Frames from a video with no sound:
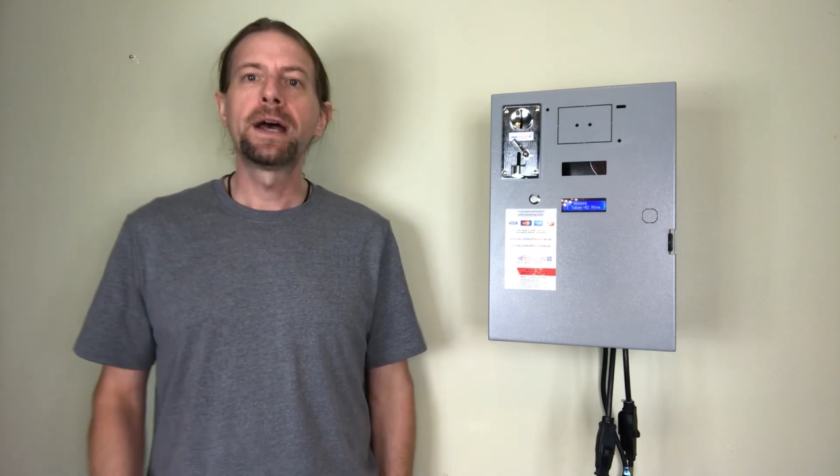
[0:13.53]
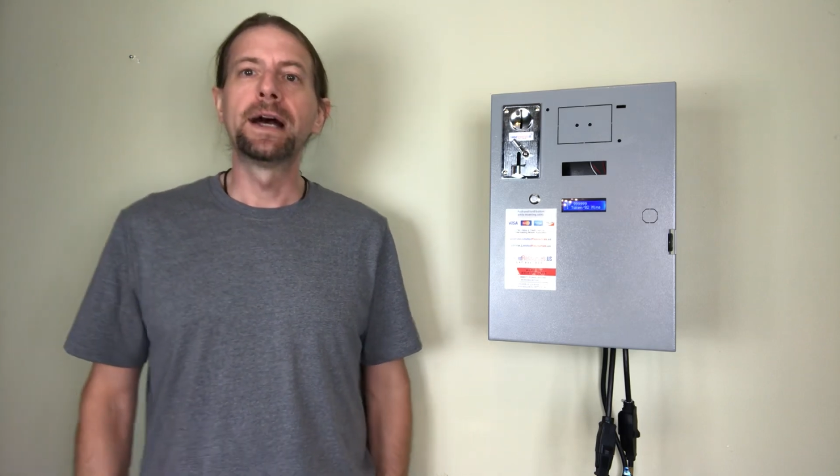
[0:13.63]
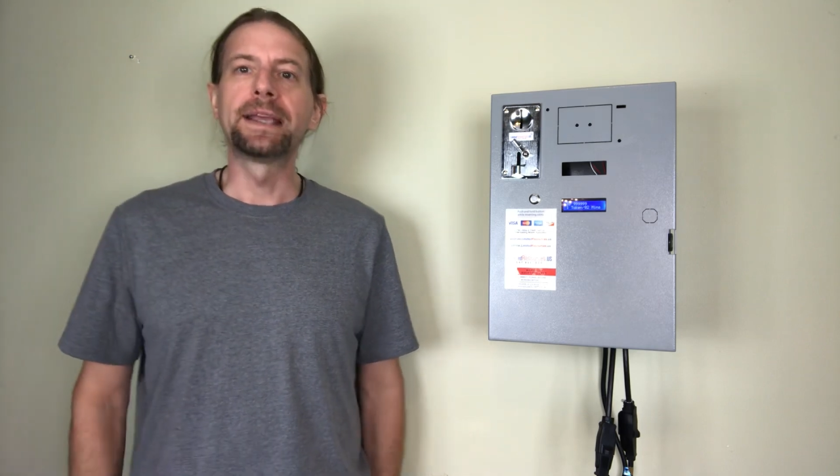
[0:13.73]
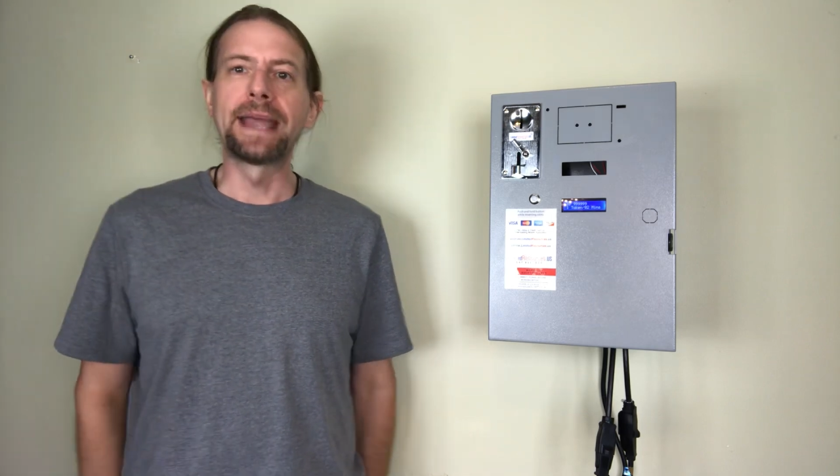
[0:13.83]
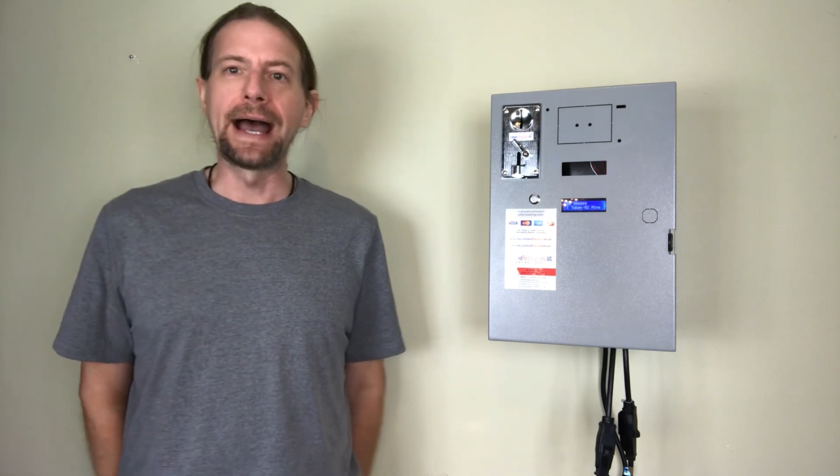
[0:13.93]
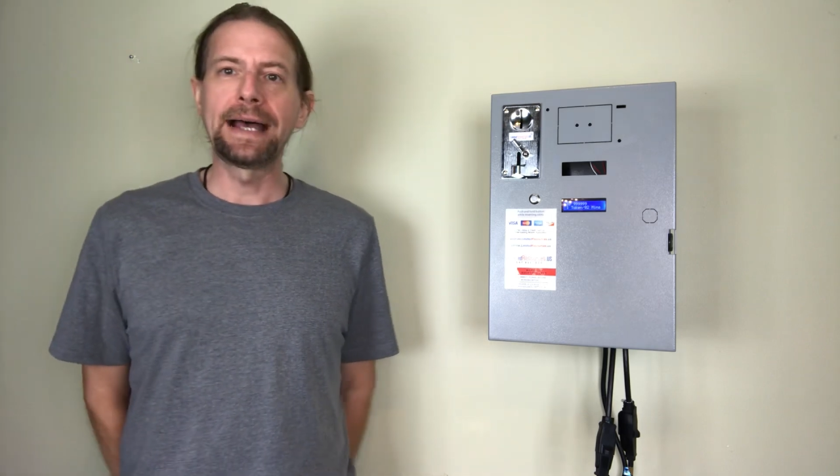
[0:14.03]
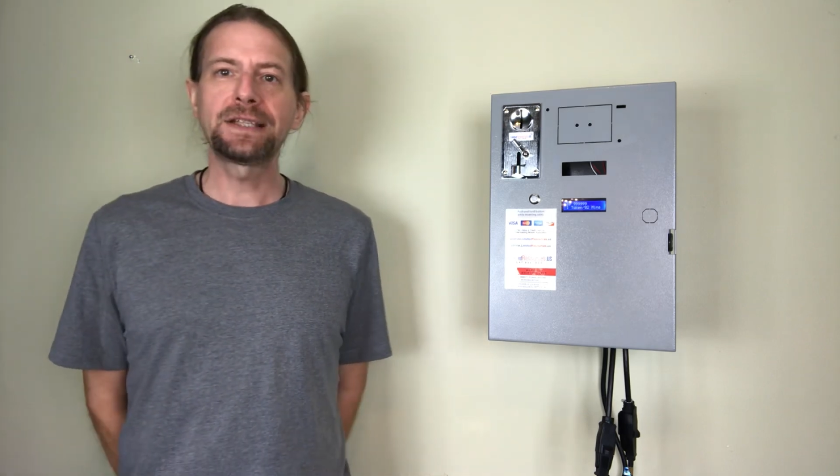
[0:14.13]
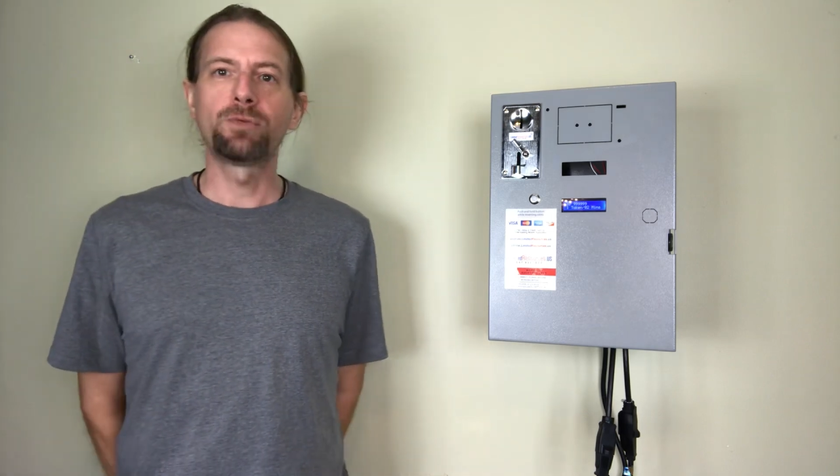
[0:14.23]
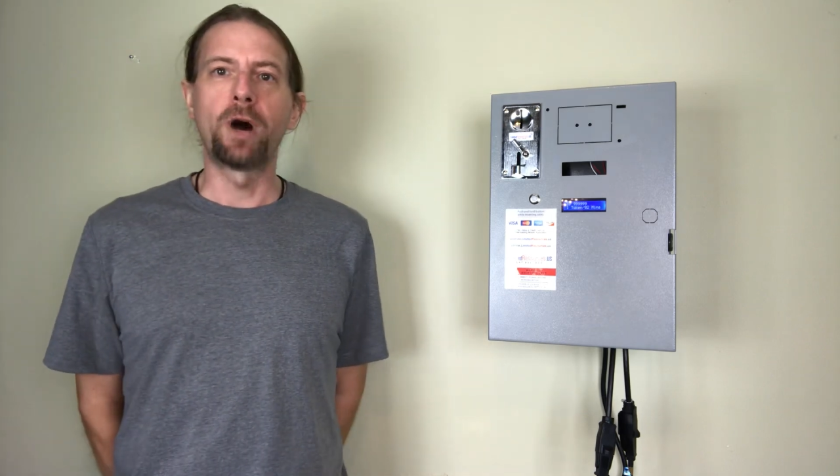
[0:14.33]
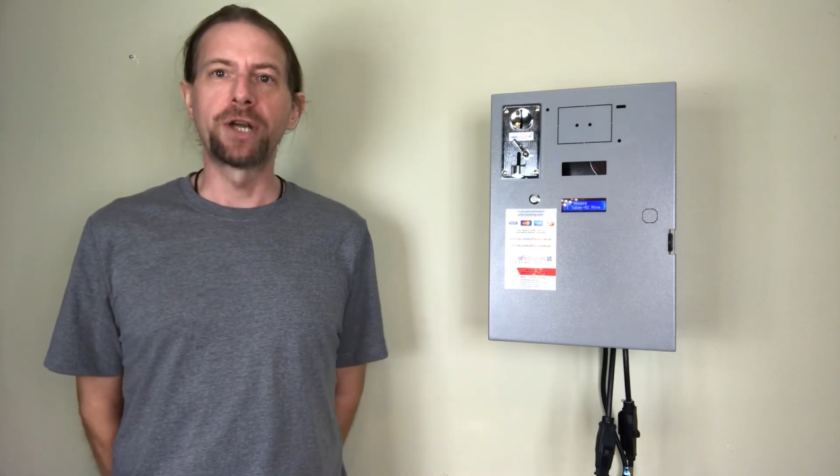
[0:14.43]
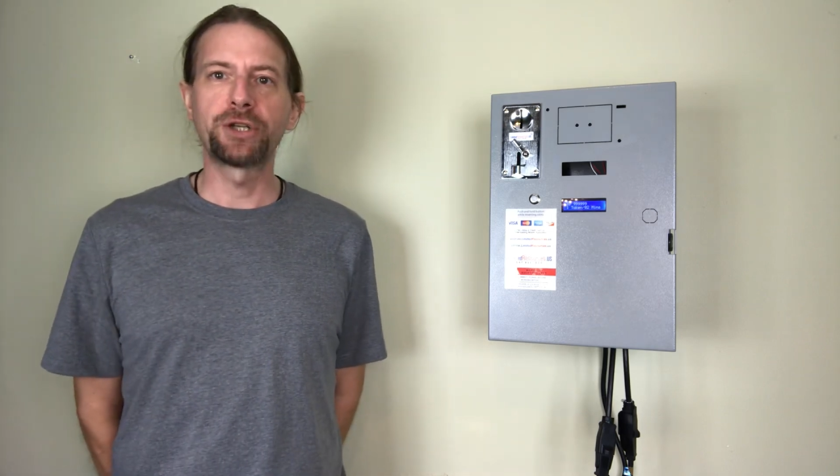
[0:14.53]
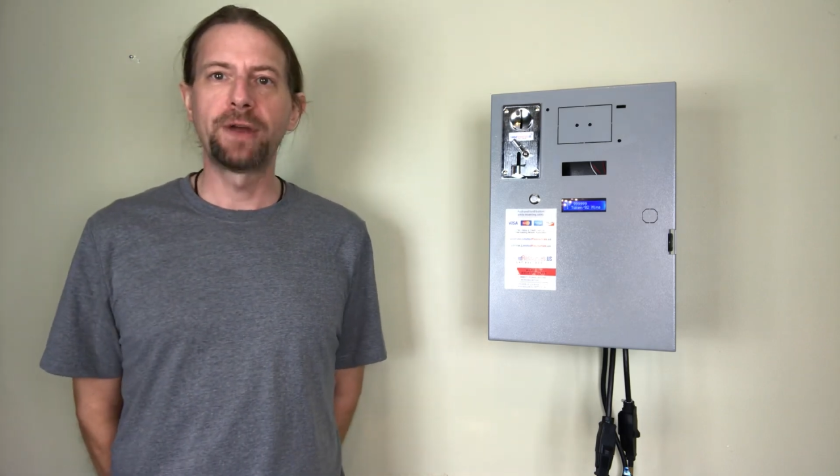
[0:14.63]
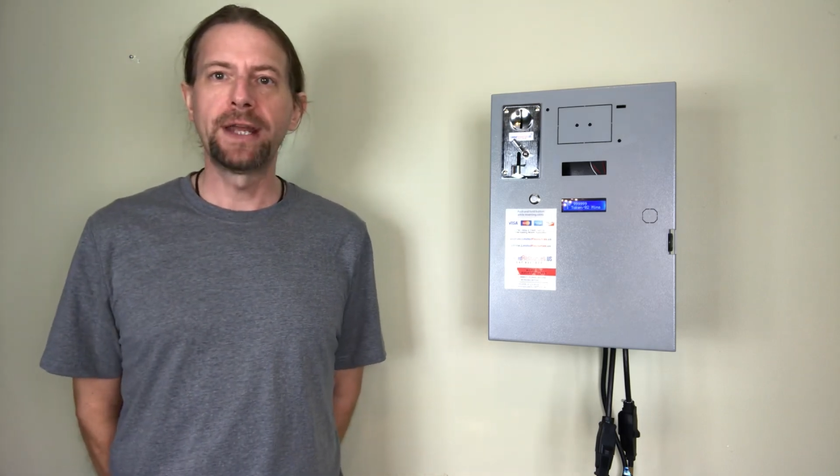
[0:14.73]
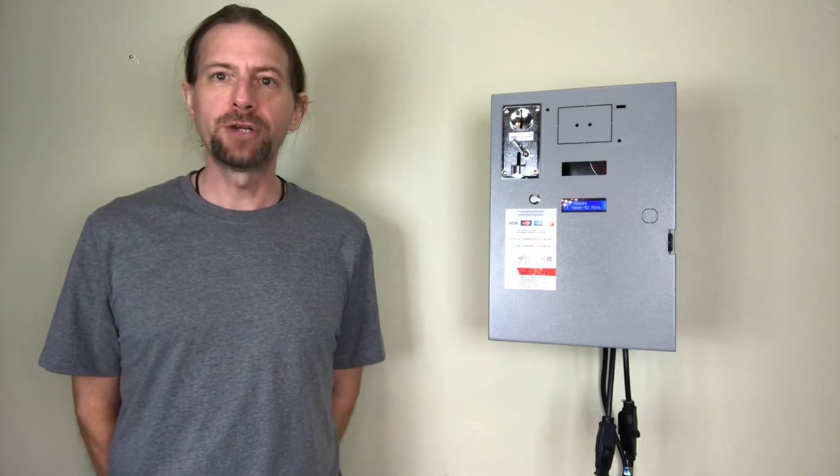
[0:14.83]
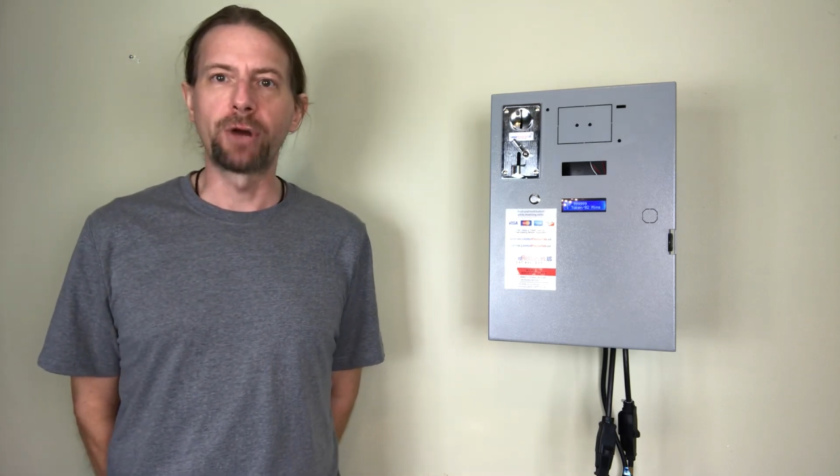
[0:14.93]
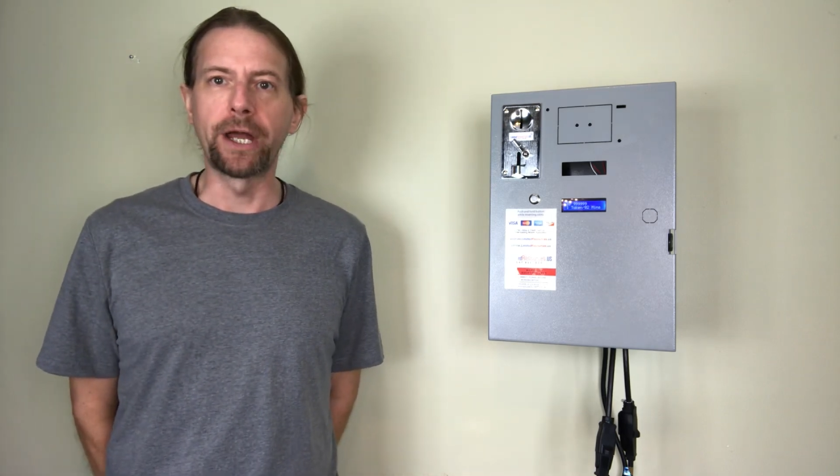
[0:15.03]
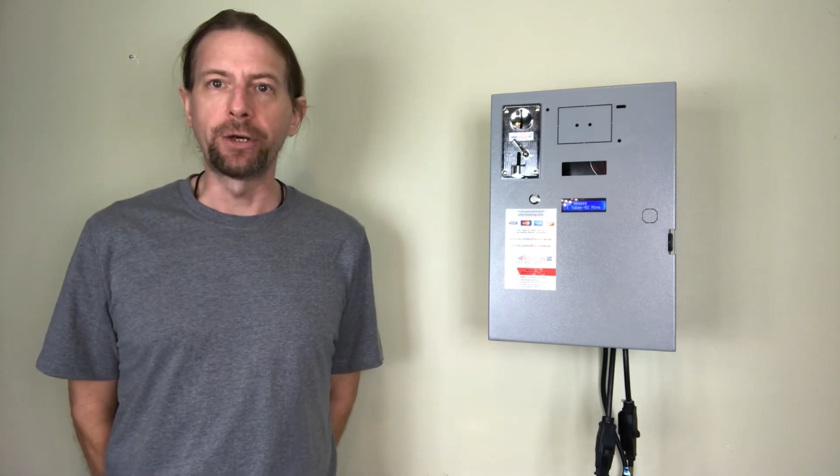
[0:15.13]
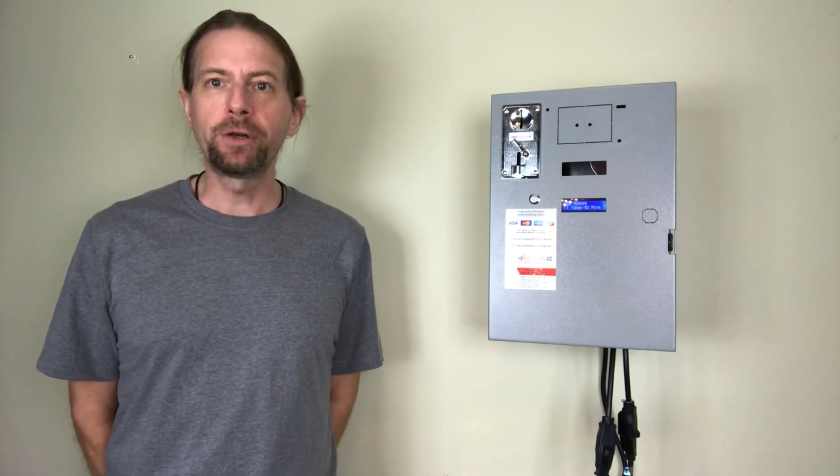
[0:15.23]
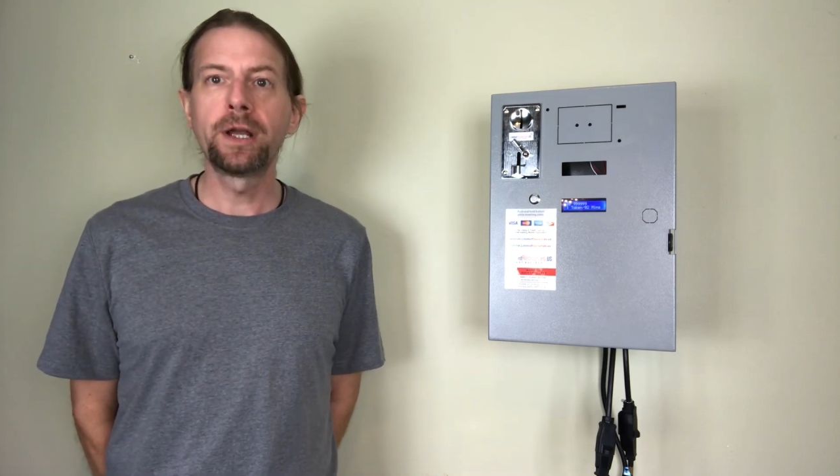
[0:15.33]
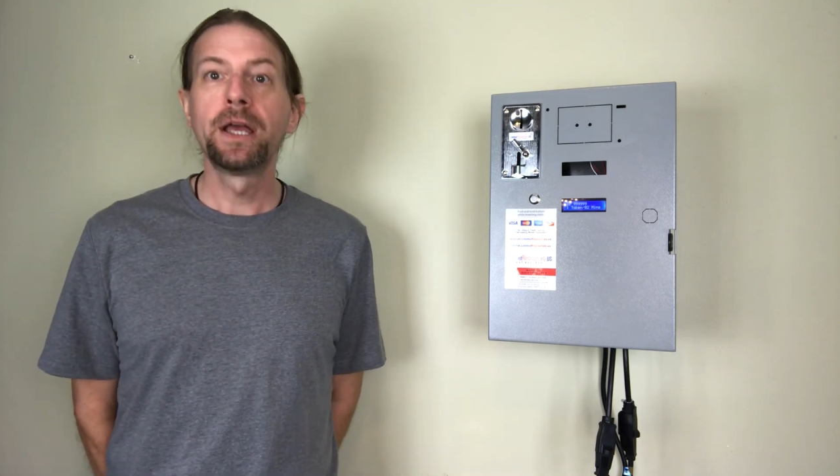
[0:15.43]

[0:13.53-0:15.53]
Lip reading: a gas washer and dryer,